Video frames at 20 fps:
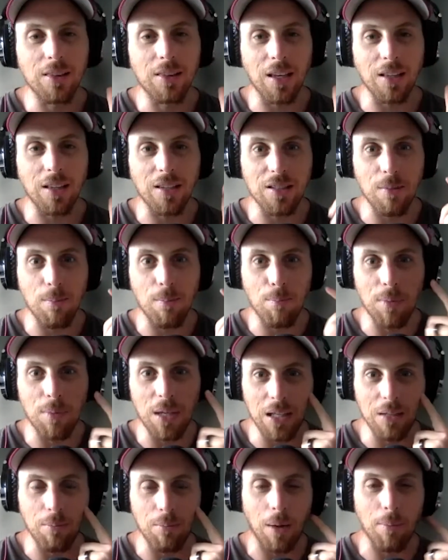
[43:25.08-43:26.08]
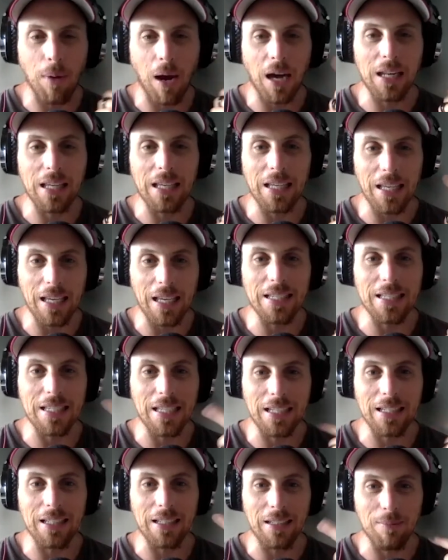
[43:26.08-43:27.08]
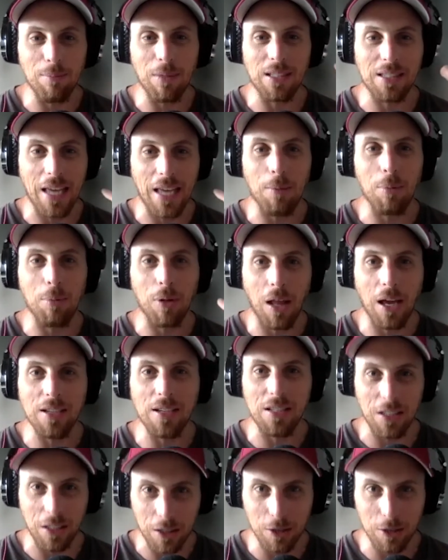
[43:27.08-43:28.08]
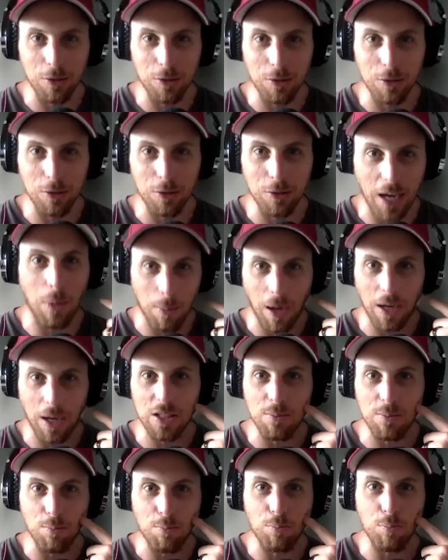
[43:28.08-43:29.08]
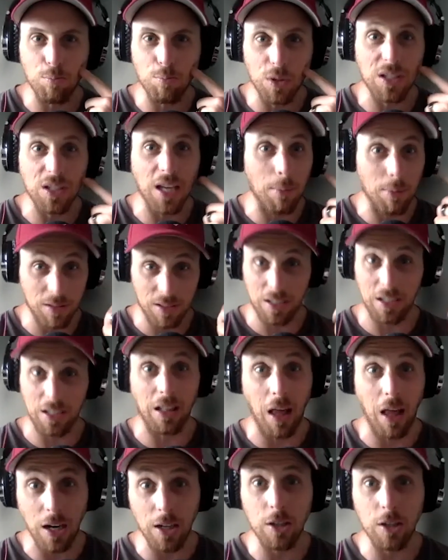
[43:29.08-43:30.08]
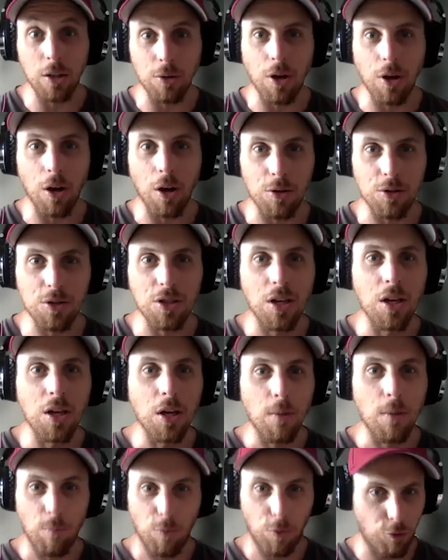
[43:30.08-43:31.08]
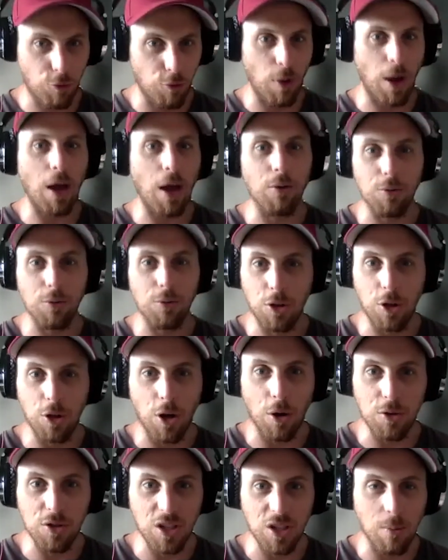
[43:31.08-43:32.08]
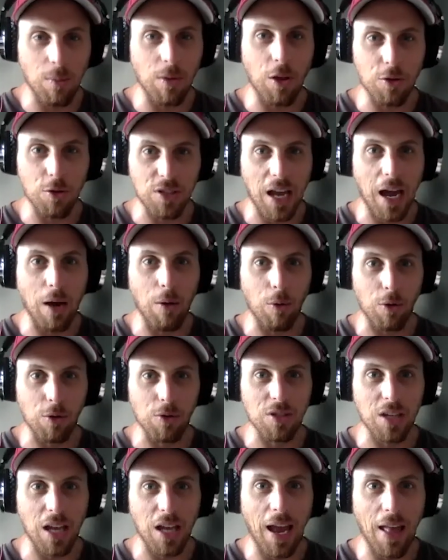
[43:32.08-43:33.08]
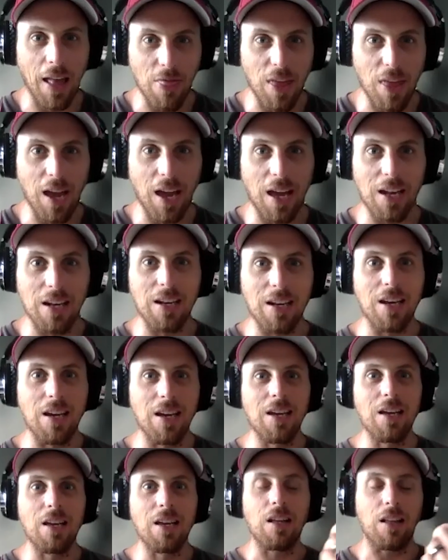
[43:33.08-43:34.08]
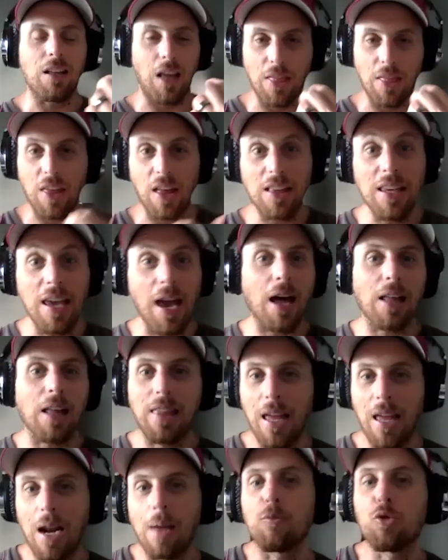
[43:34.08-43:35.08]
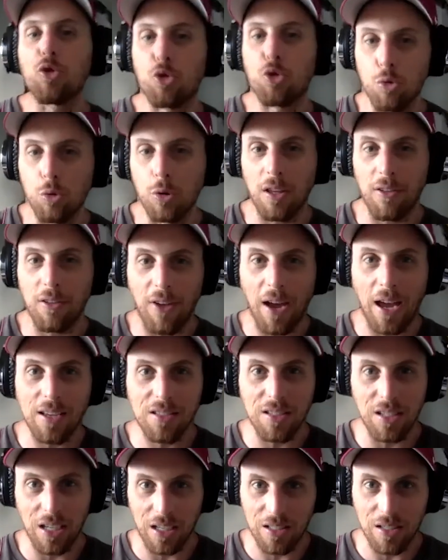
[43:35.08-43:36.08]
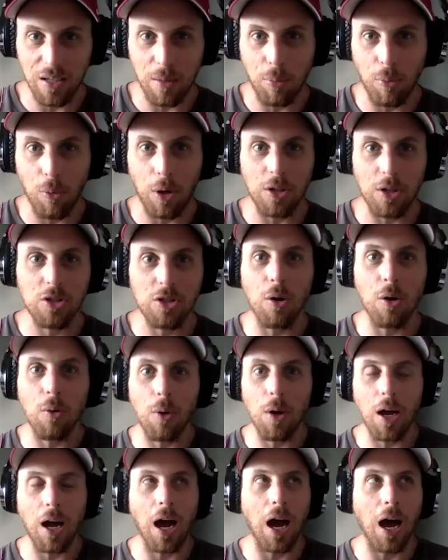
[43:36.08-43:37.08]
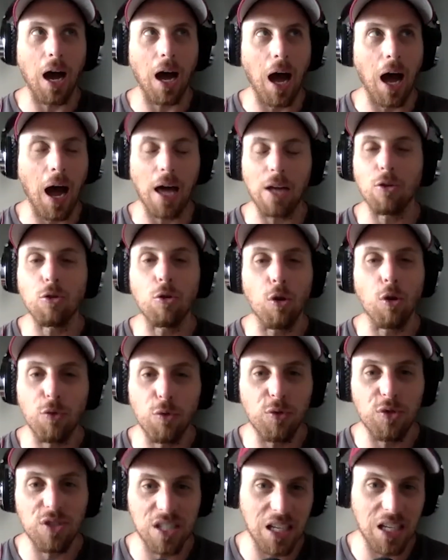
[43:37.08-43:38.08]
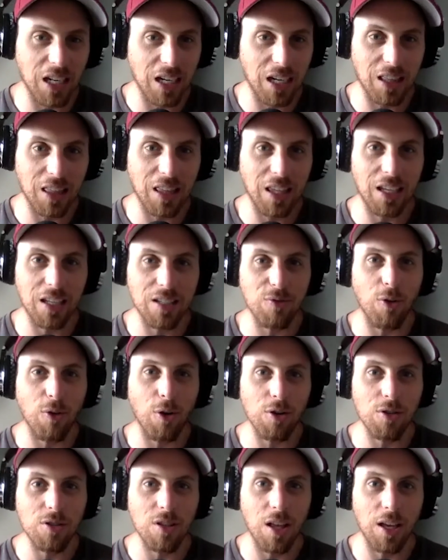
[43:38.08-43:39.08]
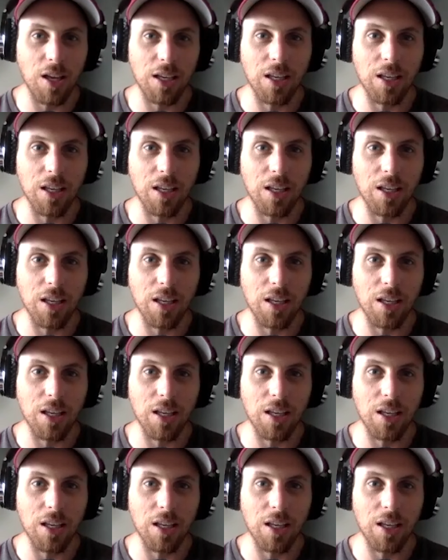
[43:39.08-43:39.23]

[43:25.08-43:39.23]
that doesn't mean my body isn't metabolizing glucose. Actually, my body's metabolizing a lot of glucose throughout, some of those hours. And then I'm truly fasting at some point. So I don't know if you've seen anything as far as